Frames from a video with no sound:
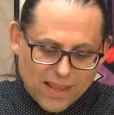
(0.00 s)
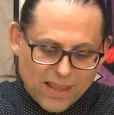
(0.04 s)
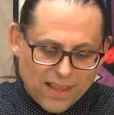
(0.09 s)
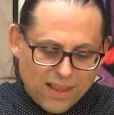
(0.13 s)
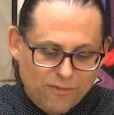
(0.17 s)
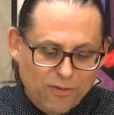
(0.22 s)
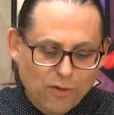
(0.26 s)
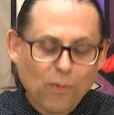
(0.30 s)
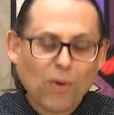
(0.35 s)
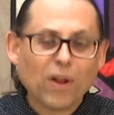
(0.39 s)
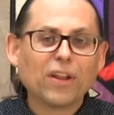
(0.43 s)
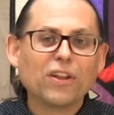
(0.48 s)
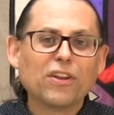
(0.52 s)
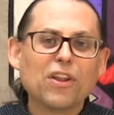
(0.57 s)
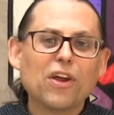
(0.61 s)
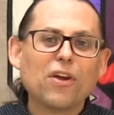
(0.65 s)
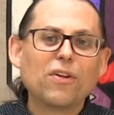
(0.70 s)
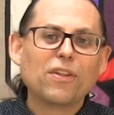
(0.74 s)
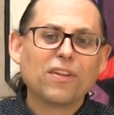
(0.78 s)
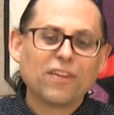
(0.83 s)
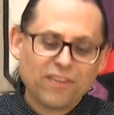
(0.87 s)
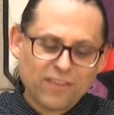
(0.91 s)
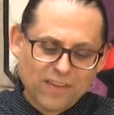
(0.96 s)
If you want to
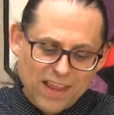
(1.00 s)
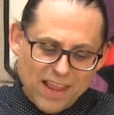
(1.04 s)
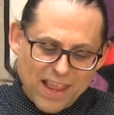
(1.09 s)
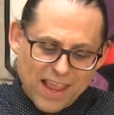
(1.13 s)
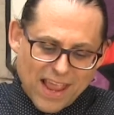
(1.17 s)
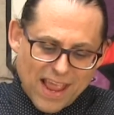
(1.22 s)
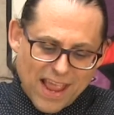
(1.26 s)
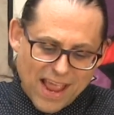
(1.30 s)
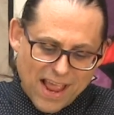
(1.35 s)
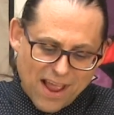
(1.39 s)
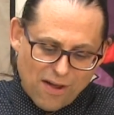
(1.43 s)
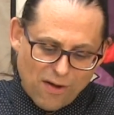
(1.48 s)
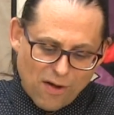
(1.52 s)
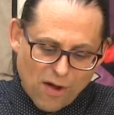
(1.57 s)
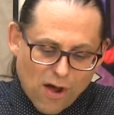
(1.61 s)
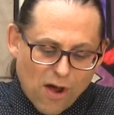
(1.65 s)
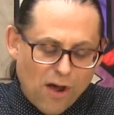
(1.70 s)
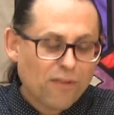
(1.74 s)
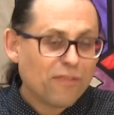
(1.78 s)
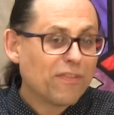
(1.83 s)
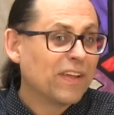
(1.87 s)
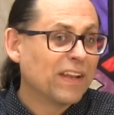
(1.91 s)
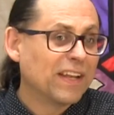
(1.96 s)
notice how
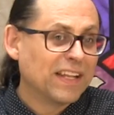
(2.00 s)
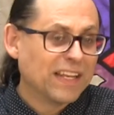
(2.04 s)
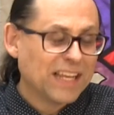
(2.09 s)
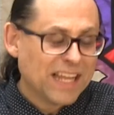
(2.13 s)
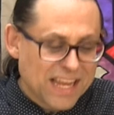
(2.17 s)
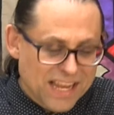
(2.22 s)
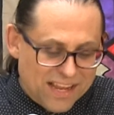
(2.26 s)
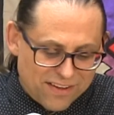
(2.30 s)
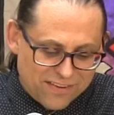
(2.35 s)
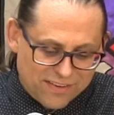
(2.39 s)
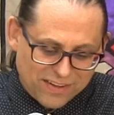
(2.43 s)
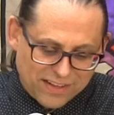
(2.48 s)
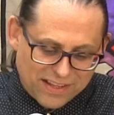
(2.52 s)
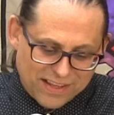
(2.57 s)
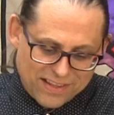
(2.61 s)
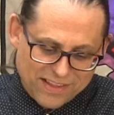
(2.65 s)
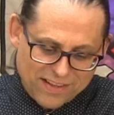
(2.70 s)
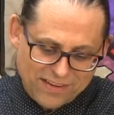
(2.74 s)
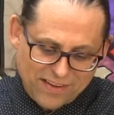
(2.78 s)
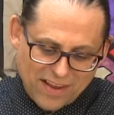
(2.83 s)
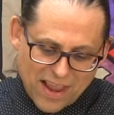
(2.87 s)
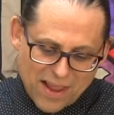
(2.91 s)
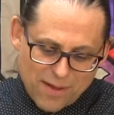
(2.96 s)
often and easily
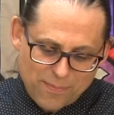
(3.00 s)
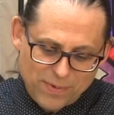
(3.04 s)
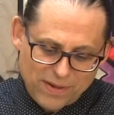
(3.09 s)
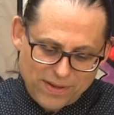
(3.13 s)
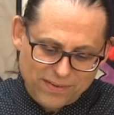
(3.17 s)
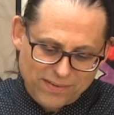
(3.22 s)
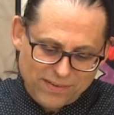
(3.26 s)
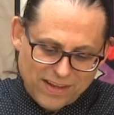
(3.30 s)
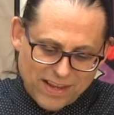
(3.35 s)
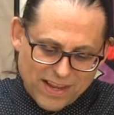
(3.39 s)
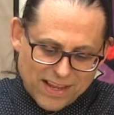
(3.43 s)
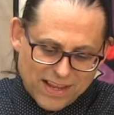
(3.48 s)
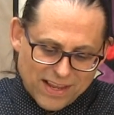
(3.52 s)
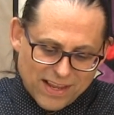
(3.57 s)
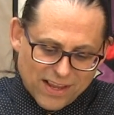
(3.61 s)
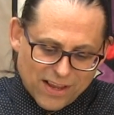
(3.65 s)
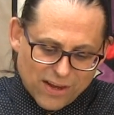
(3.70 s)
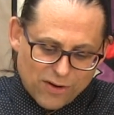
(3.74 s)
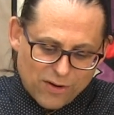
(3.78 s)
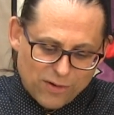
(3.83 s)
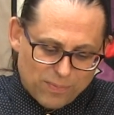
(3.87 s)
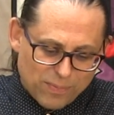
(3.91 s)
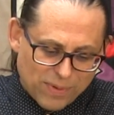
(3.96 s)
this happens,
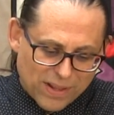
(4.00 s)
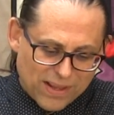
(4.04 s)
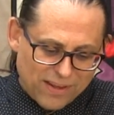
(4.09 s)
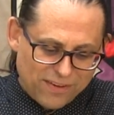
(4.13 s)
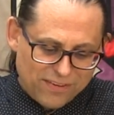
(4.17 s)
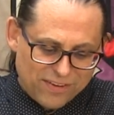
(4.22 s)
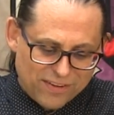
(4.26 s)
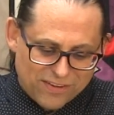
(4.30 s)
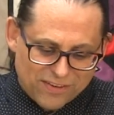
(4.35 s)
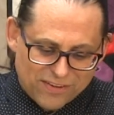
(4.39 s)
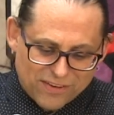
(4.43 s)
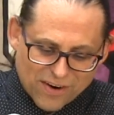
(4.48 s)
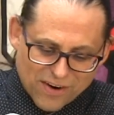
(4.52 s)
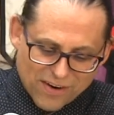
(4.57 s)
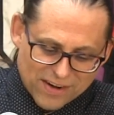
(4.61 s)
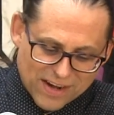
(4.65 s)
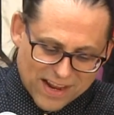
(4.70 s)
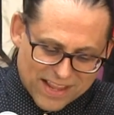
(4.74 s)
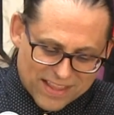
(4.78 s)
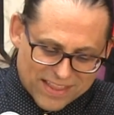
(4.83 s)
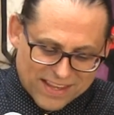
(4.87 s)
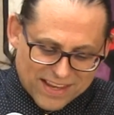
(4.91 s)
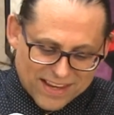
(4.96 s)
a good place to start,
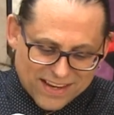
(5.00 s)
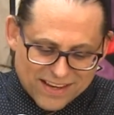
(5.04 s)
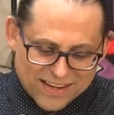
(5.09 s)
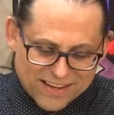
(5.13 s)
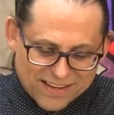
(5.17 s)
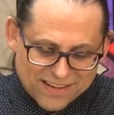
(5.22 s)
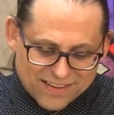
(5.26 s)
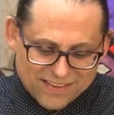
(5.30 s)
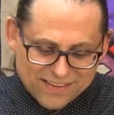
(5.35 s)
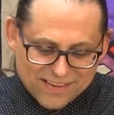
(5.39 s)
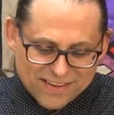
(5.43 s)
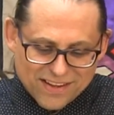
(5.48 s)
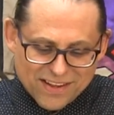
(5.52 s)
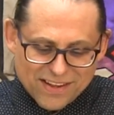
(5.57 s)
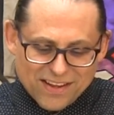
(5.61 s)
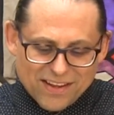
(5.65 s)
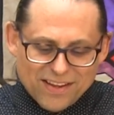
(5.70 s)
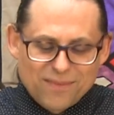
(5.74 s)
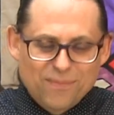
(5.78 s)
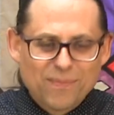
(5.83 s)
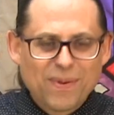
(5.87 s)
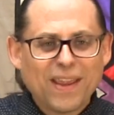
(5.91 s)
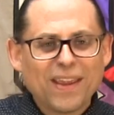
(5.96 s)
I think, is
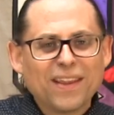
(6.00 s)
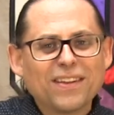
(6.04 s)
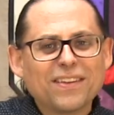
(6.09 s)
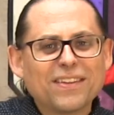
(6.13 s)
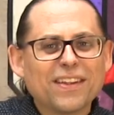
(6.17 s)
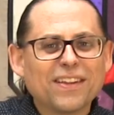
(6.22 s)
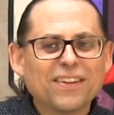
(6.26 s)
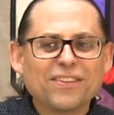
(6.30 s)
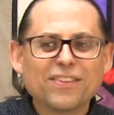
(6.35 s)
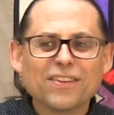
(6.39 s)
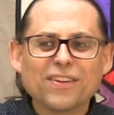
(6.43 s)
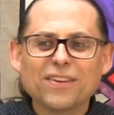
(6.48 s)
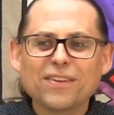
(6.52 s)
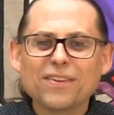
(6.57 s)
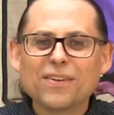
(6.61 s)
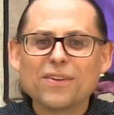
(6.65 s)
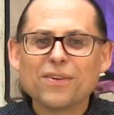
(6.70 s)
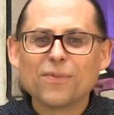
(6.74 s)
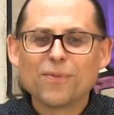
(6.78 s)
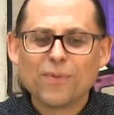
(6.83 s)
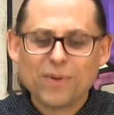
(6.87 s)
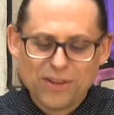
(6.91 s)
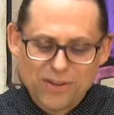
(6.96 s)
paying attention
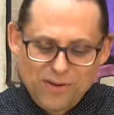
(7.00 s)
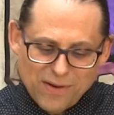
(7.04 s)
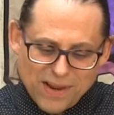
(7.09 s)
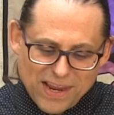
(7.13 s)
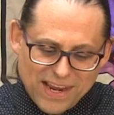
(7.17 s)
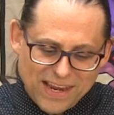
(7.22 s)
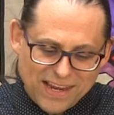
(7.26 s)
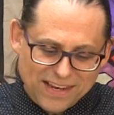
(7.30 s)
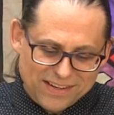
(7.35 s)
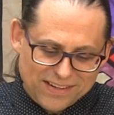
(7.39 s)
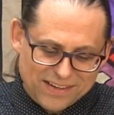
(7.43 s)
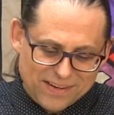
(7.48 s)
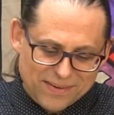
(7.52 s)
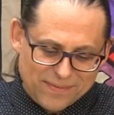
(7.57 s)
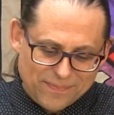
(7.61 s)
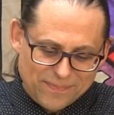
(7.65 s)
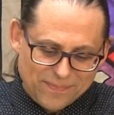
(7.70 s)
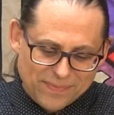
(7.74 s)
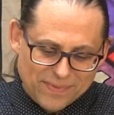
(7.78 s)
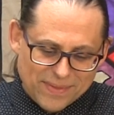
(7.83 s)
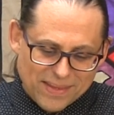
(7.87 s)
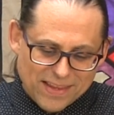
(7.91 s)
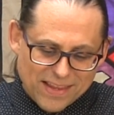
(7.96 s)
when you eat.
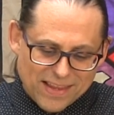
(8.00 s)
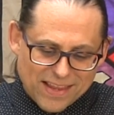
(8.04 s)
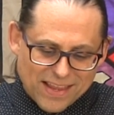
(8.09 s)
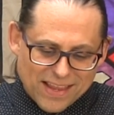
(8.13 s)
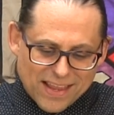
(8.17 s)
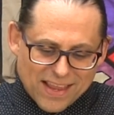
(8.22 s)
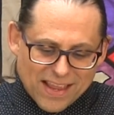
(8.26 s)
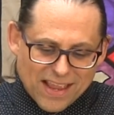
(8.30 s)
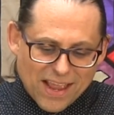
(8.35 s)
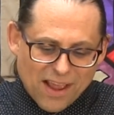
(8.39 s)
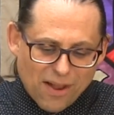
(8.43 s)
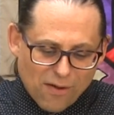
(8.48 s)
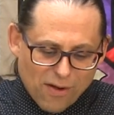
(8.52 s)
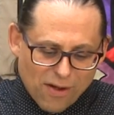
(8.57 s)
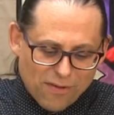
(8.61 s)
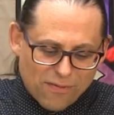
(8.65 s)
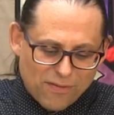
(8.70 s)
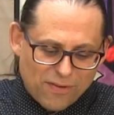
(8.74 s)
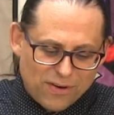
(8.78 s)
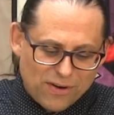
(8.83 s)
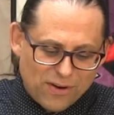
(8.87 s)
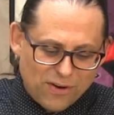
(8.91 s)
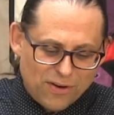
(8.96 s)
How
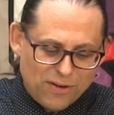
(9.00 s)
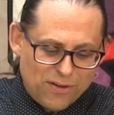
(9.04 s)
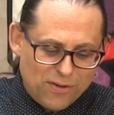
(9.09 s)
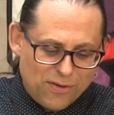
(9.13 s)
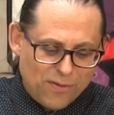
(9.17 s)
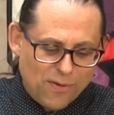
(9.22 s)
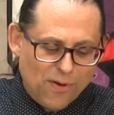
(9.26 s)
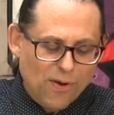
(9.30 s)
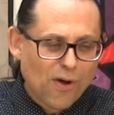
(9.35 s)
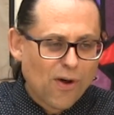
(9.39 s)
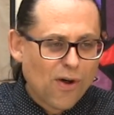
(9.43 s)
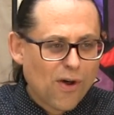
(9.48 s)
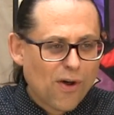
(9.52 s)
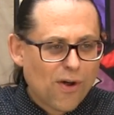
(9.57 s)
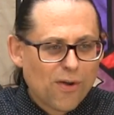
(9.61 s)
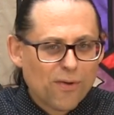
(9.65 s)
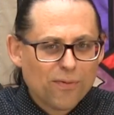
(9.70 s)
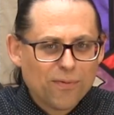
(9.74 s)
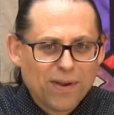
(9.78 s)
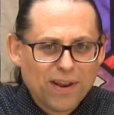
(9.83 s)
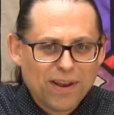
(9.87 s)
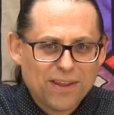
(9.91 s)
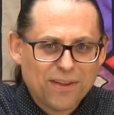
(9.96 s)
often are you
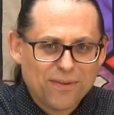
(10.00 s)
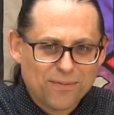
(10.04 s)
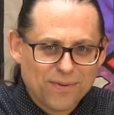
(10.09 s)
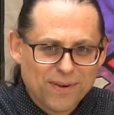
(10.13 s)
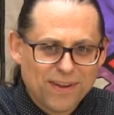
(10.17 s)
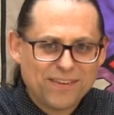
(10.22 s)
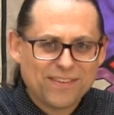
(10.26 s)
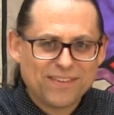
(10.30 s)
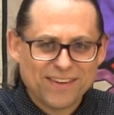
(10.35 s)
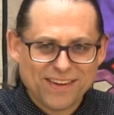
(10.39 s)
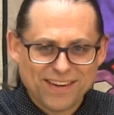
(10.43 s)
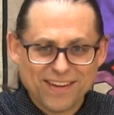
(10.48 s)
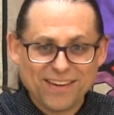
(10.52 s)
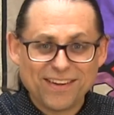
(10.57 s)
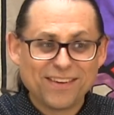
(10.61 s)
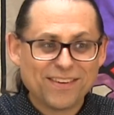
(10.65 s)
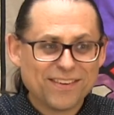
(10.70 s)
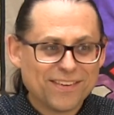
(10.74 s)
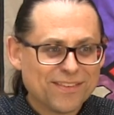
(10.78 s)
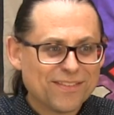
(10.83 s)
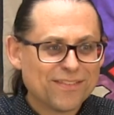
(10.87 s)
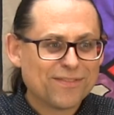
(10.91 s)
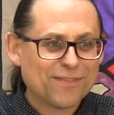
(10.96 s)
already reaching
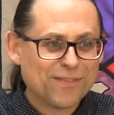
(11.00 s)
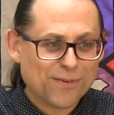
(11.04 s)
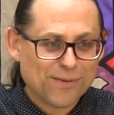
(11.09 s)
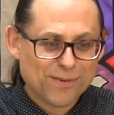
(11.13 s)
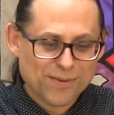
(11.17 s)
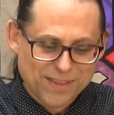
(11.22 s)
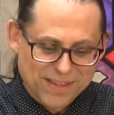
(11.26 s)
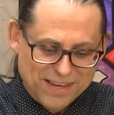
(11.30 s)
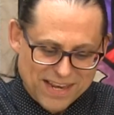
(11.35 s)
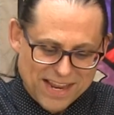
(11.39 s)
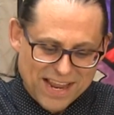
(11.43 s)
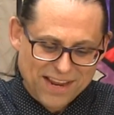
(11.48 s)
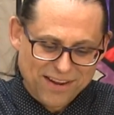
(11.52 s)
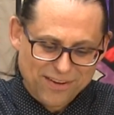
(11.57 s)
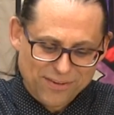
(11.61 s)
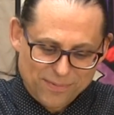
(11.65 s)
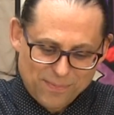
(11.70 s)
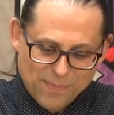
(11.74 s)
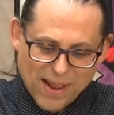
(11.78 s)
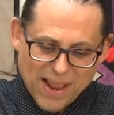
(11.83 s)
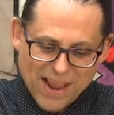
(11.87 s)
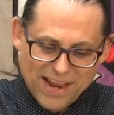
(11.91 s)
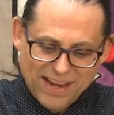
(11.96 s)
for the next
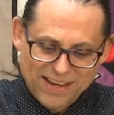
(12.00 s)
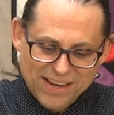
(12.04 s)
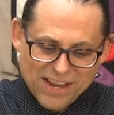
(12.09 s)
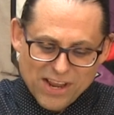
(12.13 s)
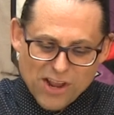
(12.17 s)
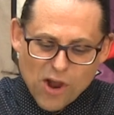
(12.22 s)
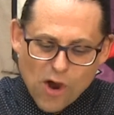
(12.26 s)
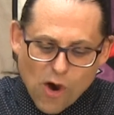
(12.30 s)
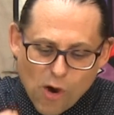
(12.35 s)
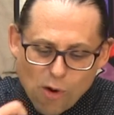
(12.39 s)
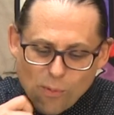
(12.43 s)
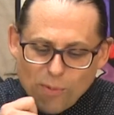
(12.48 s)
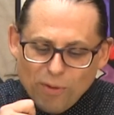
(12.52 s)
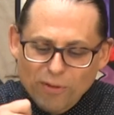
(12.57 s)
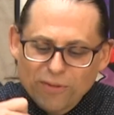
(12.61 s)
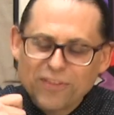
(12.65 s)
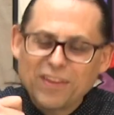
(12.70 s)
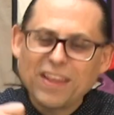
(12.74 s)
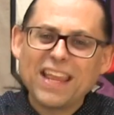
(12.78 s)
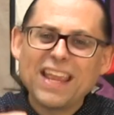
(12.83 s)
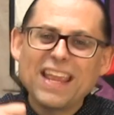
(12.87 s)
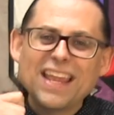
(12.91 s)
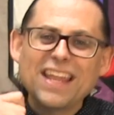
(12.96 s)
bite, almost
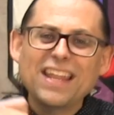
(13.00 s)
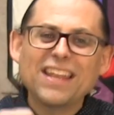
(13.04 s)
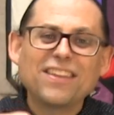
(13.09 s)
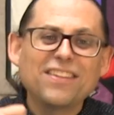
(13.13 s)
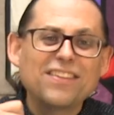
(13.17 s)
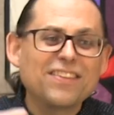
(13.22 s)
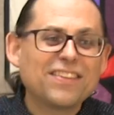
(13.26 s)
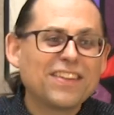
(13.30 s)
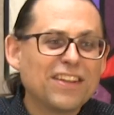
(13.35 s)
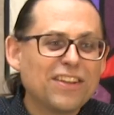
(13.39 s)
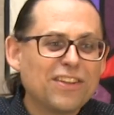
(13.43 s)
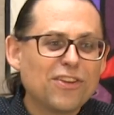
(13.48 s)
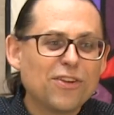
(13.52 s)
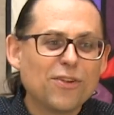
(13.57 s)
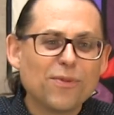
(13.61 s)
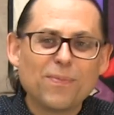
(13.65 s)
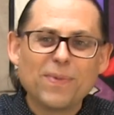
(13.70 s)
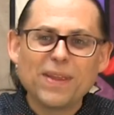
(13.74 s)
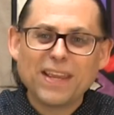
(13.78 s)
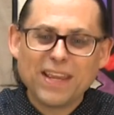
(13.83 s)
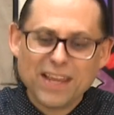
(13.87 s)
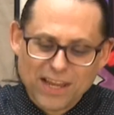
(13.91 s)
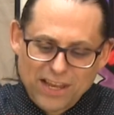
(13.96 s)
the instant you
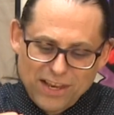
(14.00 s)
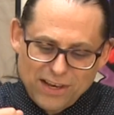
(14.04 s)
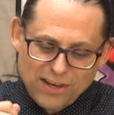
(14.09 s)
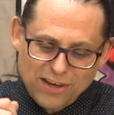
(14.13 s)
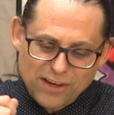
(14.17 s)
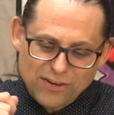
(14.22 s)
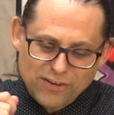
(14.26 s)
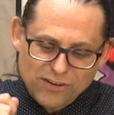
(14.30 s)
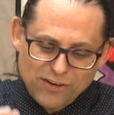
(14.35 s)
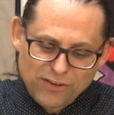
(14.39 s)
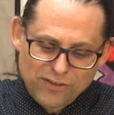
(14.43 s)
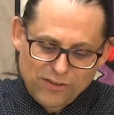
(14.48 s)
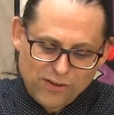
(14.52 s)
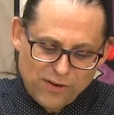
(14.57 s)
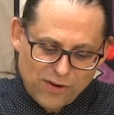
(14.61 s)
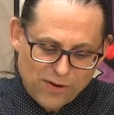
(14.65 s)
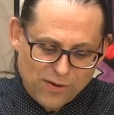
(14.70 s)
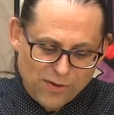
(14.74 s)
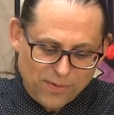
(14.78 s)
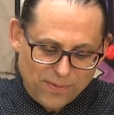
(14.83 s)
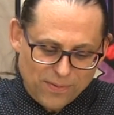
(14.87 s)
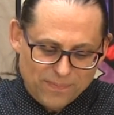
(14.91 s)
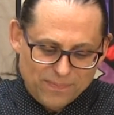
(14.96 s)
begin to
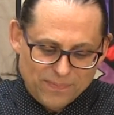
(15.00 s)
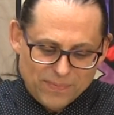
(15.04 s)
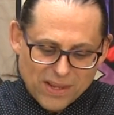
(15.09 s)
chew?